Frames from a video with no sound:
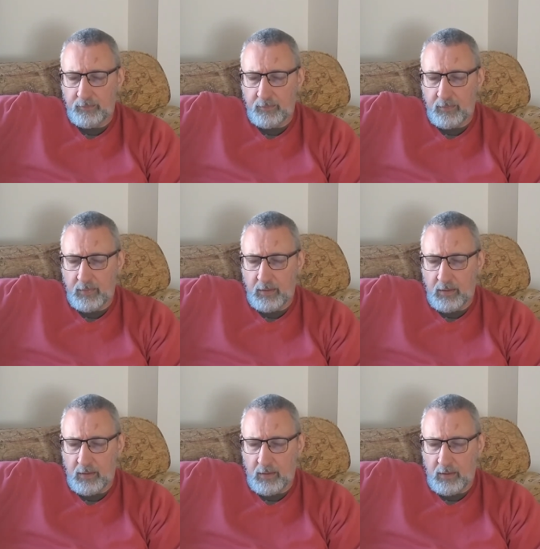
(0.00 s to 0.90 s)

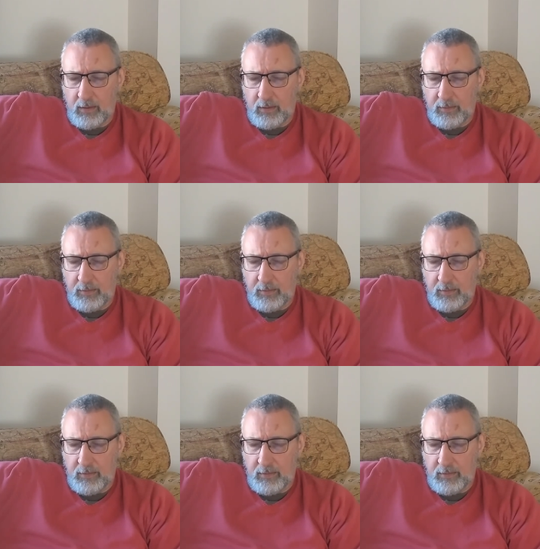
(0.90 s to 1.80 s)

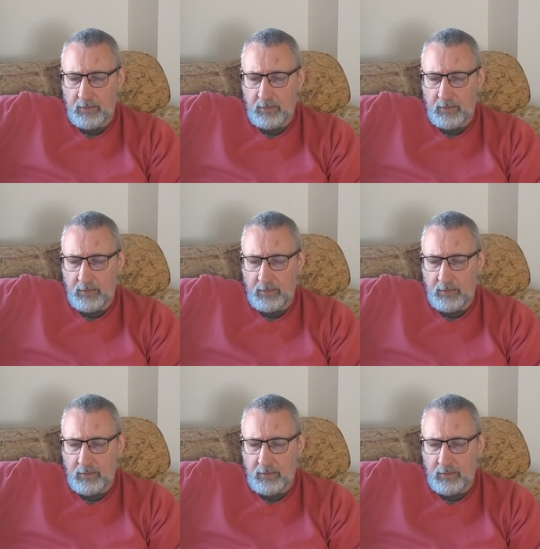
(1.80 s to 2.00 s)
(no one is talking)